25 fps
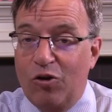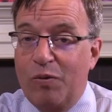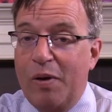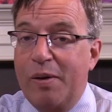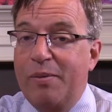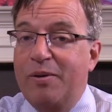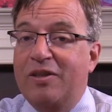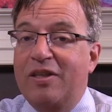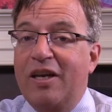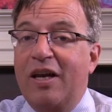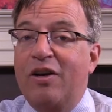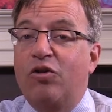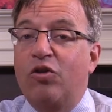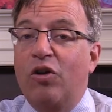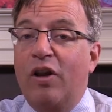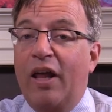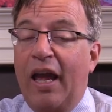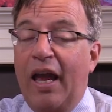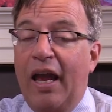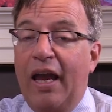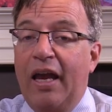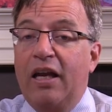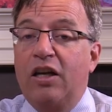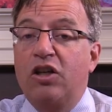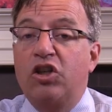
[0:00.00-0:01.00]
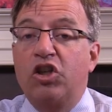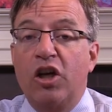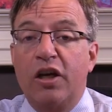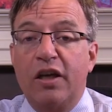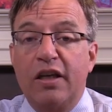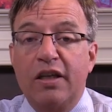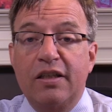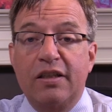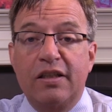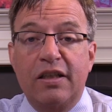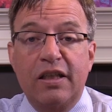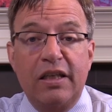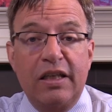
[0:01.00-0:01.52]
Maybe Central Asia
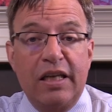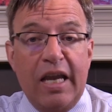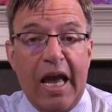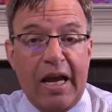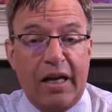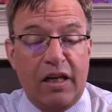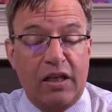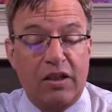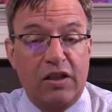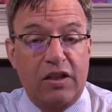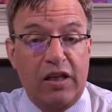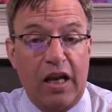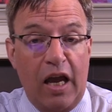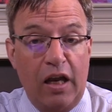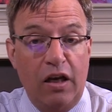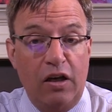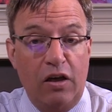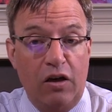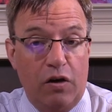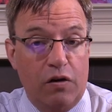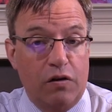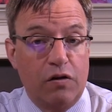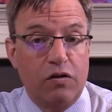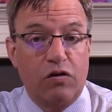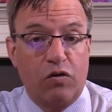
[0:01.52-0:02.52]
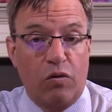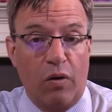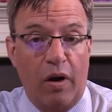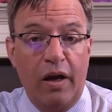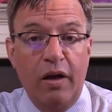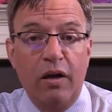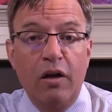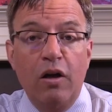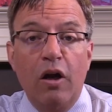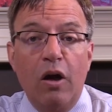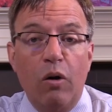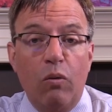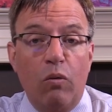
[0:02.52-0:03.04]
is the next 10 years, right?
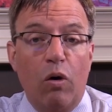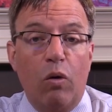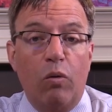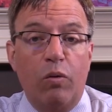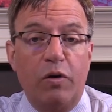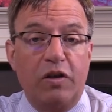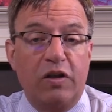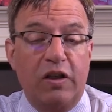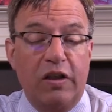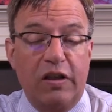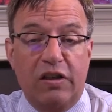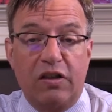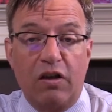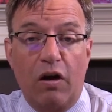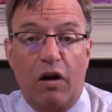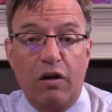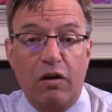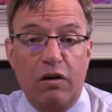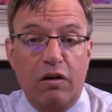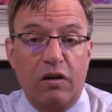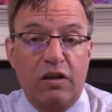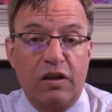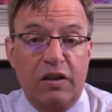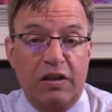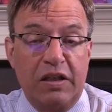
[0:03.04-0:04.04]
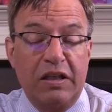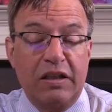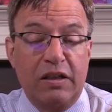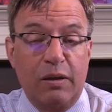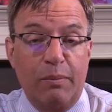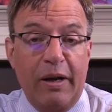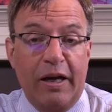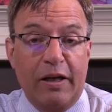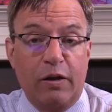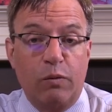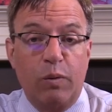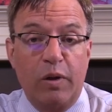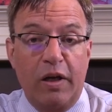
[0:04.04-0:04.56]
Where we start to see some
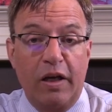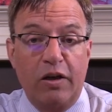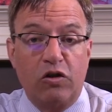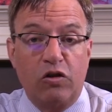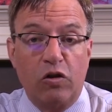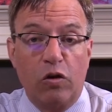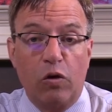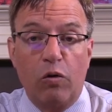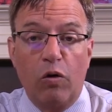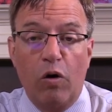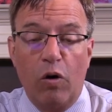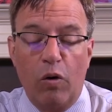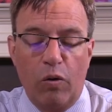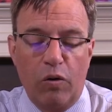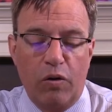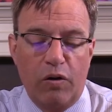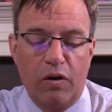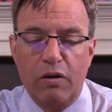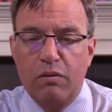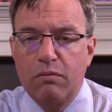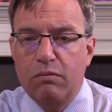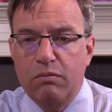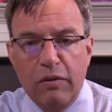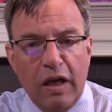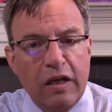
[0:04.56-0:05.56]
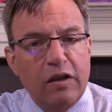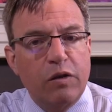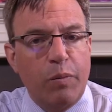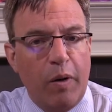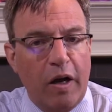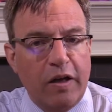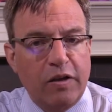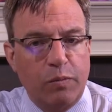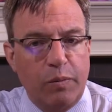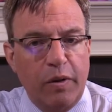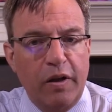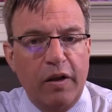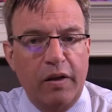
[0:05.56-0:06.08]
exponential growth, and that's a
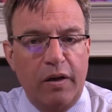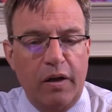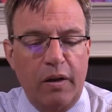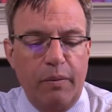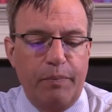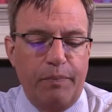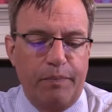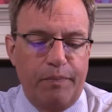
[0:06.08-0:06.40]
possibility.